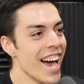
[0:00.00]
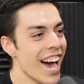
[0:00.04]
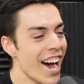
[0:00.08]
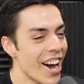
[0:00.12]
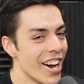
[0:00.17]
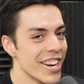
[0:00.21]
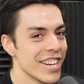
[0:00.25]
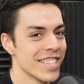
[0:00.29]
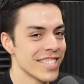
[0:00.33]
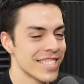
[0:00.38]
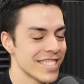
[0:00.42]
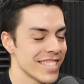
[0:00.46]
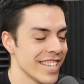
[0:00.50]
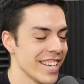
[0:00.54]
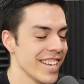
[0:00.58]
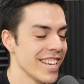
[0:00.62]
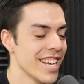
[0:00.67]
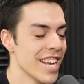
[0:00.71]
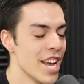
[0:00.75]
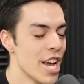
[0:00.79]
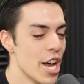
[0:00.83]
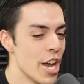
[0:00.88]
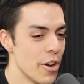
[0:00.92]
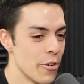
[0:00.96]
Honestly,
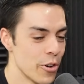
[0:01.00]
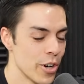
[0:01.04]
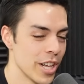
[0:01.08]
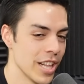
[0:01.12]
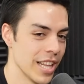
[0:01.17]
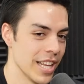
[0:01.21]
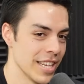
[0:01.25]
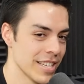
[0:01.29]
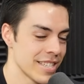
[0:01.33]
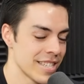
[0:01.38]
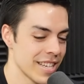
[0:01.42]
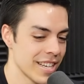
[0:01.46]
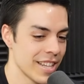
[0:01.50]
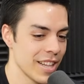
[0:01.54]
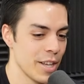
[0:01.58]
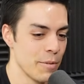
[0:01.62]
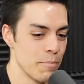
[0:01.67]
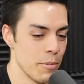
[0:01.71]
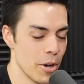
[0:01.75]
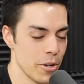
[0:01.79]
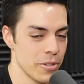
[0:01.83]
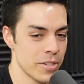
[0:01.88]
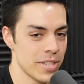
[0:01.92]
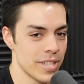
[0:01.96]
realistically,
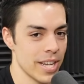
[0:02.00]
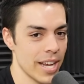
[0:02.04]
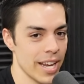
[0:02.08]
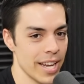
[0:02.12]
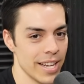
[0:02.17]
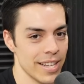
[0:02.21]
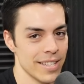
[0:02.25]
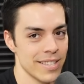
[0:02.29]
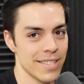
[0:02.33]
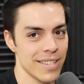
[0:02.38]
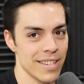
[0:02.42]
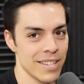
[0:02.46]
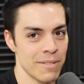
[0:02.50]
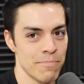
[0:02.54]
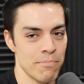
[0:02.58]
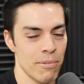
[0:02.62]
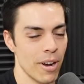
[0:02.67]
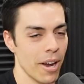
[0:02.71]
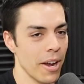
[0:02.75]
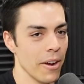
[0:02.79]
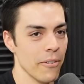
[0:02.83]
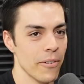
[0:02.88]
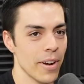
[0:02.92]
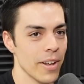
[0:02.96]
most days it's
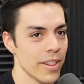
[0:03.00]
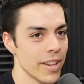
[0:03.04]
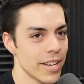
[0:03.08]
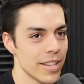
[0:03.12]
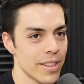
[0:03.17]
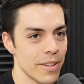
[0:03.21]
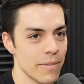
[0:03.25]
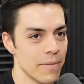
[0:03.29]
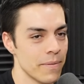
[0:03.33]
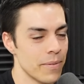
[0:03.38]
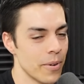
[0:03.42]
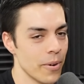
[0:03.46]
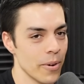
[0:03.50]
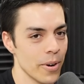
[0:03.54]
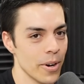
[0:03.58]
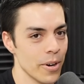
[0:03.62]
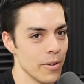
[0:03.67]
probably around like the 4.0,